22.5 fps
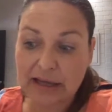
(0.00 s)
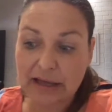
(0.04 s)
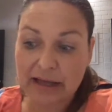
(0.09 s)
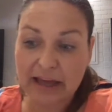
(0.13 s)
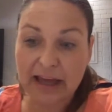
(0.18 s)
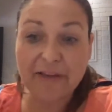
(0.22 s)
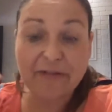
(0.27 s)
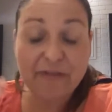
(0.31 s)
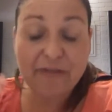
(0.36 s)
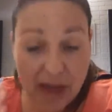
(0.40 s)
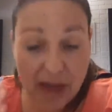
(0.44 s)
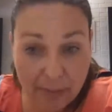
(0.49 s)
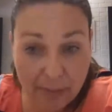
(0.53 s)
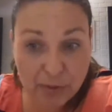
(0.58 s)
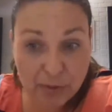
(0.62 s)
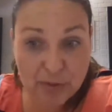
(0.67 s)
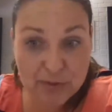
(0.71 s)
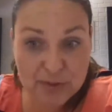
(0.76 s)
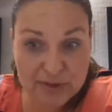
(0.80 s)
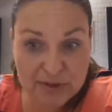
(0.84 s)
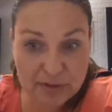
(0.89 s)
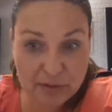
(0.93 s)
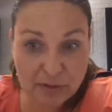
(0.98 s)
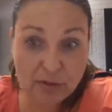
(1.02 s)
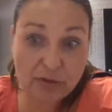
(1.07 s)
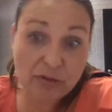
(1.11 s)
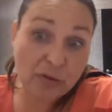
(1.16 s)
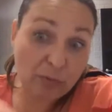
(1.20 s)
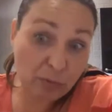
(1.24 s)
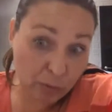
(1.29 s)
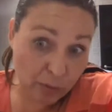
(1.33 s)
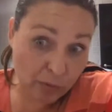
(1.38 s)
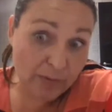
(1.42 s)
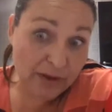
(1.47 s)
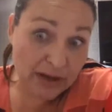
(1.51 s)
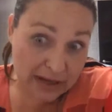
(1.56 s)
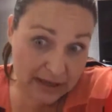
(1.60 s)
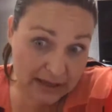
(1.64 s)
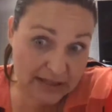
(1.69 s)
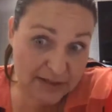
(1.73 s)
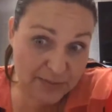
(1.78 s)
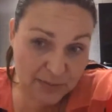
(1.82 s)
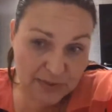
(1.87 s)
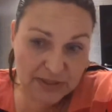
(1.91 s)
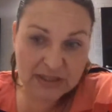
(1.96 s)
if couples, or the woman
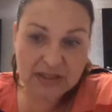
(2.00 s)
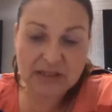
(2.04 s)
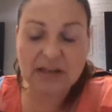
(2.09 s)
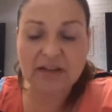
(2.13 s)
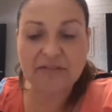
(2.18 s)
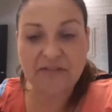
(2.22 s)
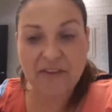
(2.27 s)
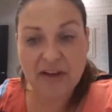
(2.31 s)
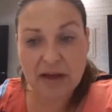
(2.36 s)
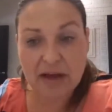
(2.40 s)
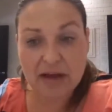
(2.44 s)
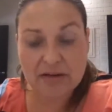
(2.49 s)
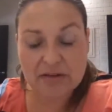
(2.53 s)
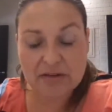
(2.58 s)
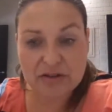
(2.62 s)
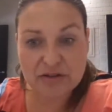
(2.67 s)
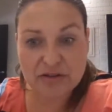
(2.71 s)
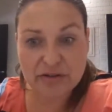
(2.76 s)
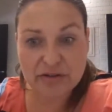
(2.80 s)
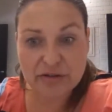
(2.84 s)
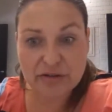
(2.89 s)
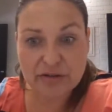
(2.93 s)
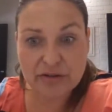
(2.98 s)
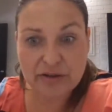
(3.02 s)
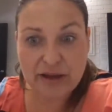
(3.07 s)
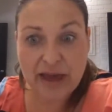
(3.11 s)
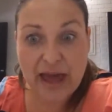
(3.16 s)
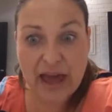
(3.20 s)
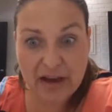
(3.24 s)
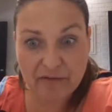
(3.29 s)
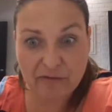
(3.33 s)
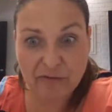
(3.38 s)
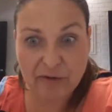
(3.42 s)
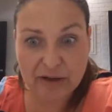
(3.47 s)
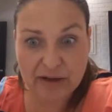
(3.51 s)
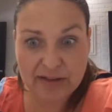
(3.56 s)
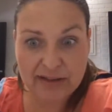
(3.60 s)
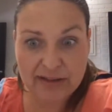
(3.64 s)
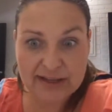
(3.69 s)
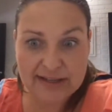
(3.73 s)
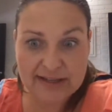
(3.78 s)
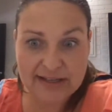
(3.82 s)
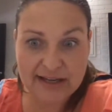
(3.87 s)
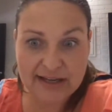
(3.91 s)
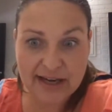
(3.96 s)
is particularly found to have one of
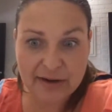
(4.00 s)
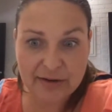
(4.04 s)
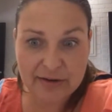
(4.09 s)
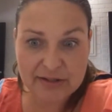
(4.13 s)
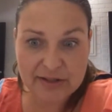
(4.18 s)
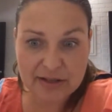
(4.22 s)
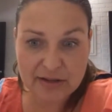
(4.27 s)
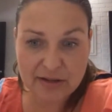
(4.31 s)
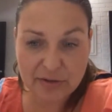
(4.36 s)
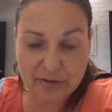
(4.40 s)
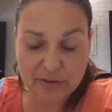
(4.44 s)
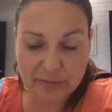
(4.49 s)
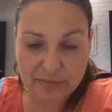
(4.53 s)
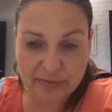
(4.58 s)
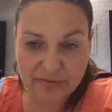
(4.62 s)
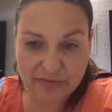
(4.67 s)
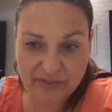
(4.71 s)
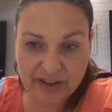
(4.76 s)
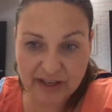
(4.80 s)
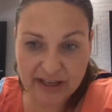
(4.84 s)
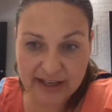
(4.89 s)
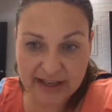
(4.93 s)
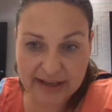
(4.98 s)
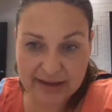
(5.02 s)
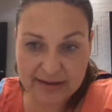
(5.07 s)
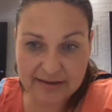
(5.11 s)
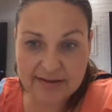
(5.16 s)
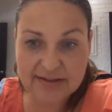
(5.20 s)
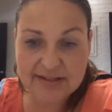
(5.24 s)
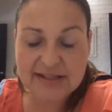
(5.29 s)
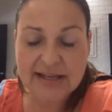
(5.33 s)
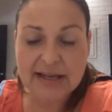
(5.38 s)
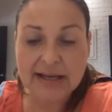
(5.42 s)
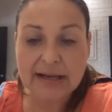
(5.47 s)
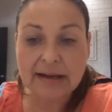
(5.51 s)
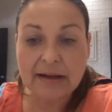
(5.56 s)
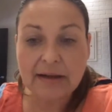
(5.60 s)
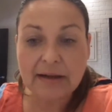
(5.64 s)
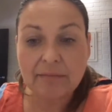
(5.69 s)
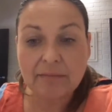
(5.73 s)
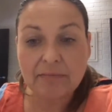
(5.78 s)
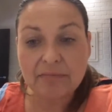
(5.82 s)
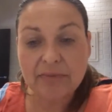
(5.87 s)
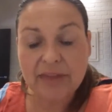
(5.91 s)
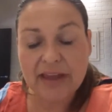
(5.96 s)
these inherited thrombophilias,
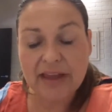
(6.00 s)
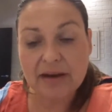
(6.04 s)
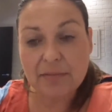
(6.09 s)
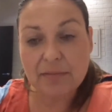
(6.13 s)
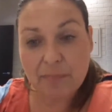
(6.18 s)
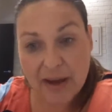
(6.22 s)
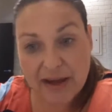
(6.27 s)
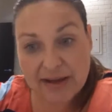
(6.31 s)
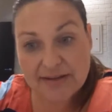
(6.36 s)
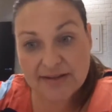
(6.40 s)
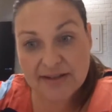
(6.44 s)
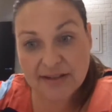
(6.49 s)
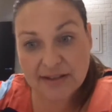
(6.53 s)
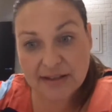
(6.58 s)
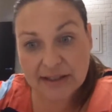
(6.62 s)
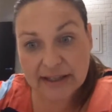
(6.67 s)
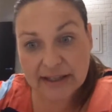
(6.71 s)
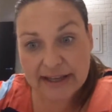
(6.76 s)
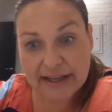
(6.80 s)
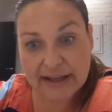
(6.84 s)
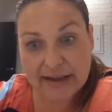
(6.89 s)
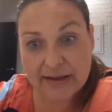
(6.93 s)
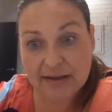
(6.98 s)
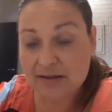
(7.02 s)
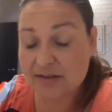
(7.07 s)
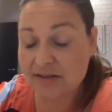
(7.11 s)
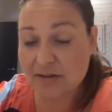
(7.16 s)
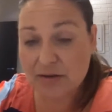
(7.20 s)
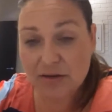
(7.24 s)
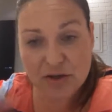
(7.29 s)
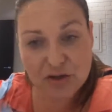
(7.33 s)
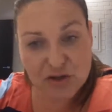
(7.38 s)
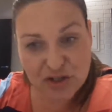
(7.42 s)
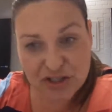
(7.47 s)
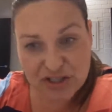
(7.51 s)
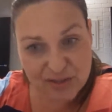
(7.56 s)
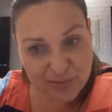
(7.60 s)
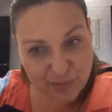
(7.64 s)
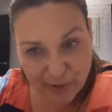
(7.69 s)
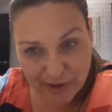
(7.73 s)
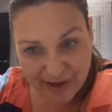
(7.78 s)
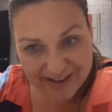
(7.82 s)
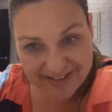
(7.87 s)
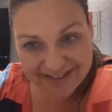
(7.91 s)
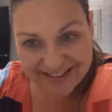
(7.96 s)
then basically as soon as she's
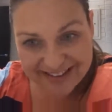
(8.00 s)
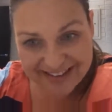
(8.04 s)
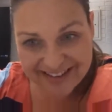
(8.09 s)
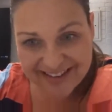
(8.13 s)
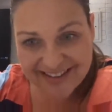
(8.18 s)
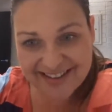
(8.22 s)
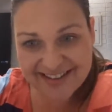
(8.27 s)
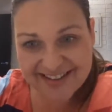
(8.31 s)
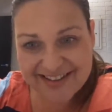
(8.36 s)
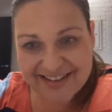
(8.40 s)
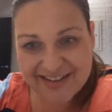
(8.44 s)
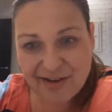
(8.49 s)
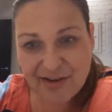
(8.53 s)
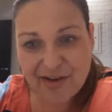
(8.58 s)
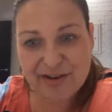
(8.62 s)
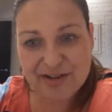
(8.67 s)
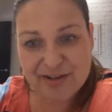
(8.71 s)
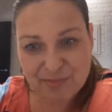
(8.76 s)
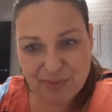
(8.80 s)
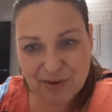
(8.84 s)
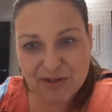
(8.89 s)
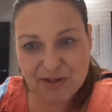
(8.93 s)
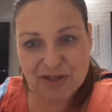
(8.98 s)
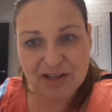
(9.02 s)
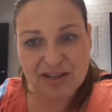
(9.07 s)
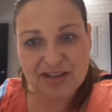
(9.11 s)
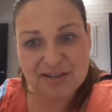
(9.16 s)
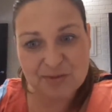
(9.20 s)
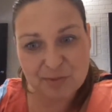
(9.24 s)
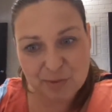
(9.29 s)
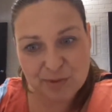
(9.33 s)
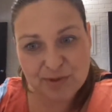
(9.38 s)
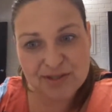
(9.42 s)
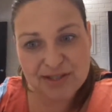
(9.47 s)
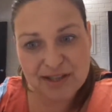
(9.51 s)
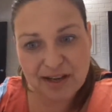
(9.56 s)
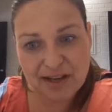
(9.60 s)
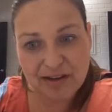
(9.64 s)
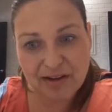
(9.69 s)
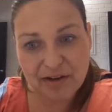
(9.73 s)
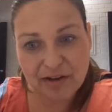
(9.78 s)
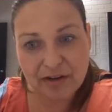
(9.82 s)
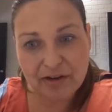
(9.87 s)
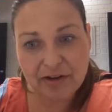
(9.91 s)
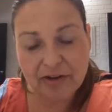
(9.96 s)
pregnant, her specialist will start
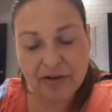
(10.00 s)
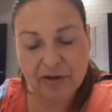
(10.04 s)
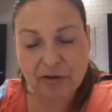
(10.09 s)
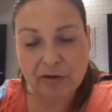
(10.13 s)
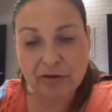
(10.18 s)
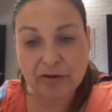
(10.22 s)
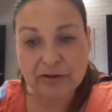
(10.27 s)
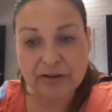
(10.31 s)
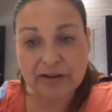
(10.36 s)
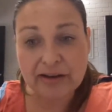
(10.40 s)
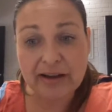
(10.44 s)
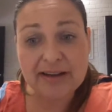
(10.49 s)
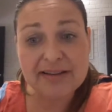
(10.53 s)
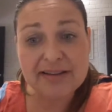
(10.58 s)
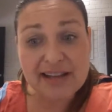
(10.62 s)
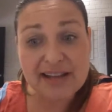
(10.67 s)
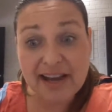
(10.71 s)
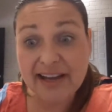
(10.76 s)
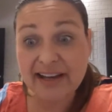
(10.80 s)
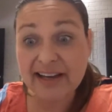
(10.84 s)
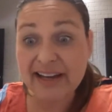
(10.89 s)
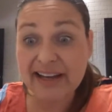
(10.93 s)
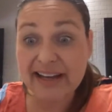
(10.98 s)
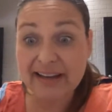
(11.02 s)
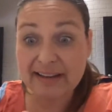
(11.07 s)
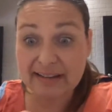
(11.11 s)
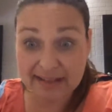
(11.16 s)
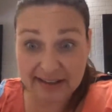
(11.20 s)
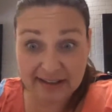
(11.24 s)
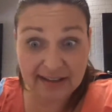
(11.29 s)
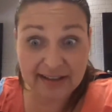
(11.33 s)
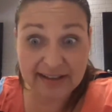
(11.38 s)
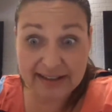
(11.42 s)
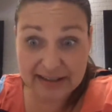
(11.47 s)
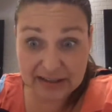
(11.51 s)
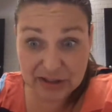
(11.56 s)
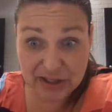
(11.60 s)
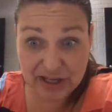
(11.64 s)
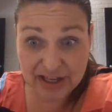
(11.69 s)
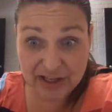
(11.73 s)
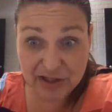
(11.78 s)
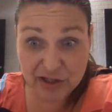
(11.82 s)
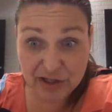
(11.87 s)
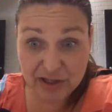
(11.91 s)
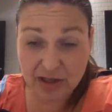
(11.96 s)
her on a daily little
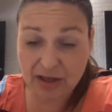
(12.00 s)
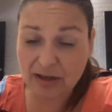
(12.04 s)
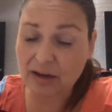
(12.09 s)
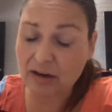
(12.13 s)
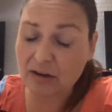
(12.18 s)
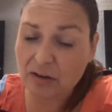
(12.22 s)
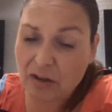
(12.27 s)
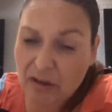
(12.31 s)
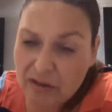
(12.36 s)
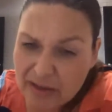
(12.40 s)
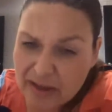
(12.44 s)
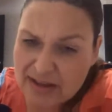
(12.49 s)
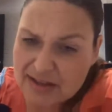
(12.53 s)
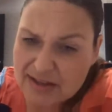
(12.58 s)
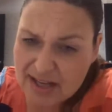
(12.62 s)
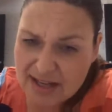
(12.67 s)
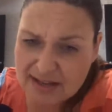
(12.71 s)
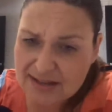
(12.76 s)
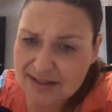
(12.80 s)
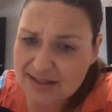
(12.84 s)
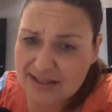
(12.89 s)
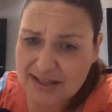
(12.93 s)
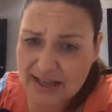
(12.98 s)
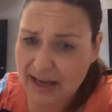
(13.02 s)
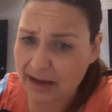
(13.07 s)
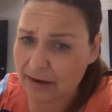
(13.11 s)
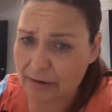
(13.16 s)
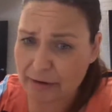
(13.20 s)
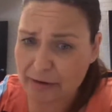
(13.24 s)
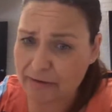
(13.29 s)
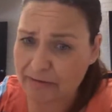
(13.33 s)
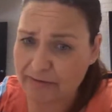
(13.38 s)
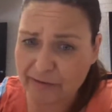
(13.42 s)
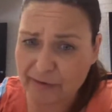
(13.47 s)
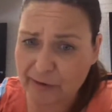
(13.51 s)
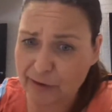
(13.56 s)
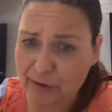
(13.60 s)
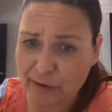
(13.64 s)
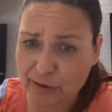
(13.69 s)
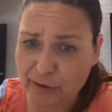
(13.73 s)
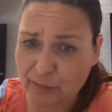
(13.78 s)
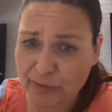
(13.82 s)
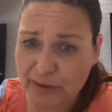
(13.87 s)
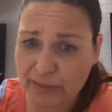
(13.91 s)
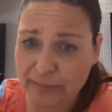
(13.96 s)
injection. And I know that sounds scary for a lot
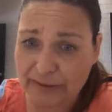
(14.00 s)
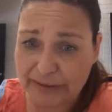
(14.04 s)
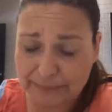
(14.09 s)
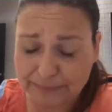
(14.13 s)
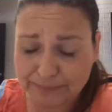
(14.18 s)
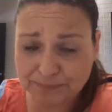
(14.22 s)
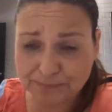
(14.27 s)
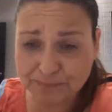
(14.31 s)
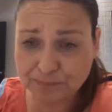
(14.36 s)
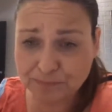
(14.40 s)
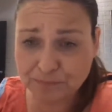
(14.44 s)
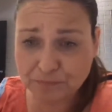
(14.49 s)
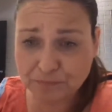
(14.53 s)
of women,